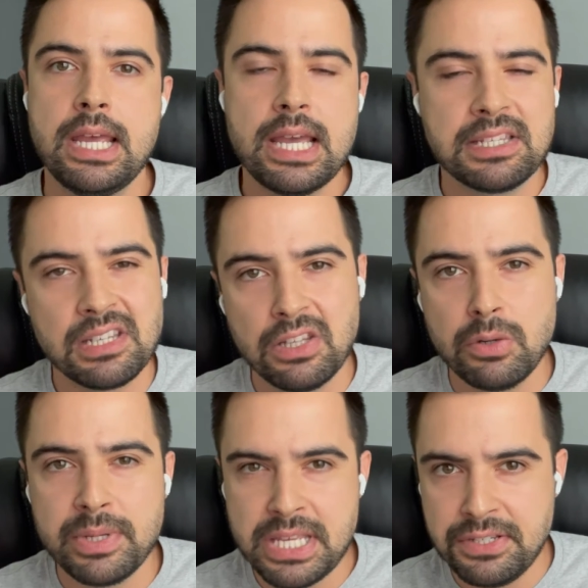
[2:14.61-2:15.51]
it's a little
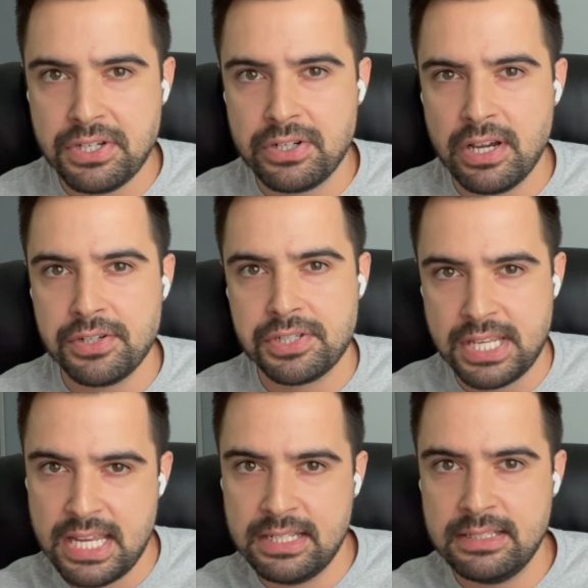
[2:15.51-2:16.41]
bit easier to
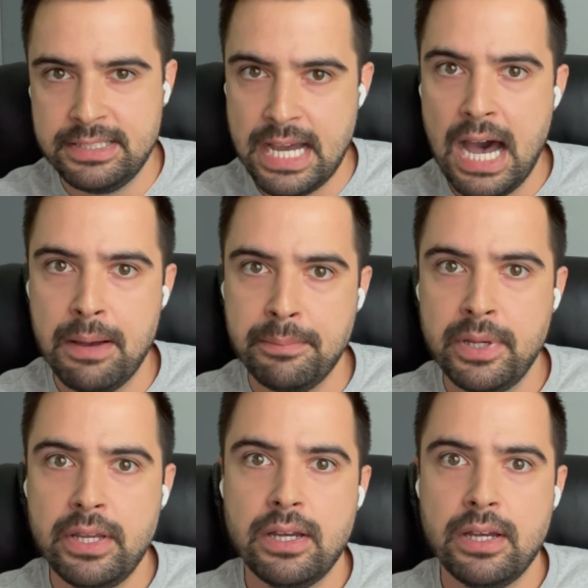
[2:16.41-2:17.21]
understand DOM,